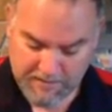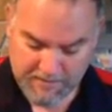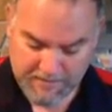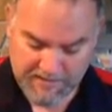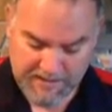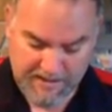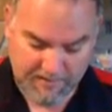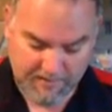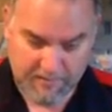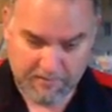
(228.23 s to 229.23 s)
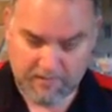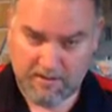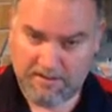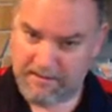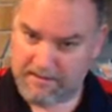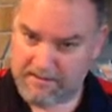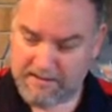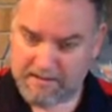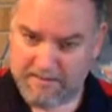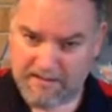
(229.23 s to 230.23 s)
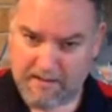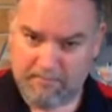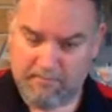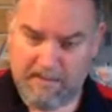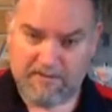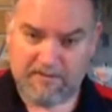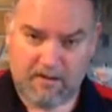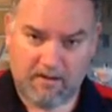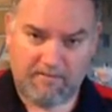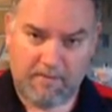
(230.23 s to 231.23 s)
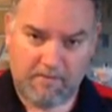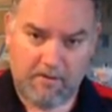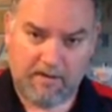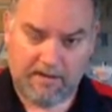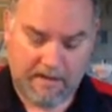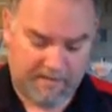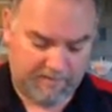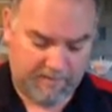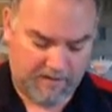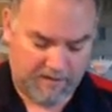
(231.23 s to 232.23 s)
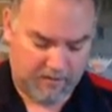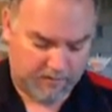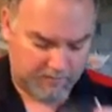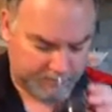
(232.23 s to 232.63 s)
just a hint that I think that there is some mix of American and French oak.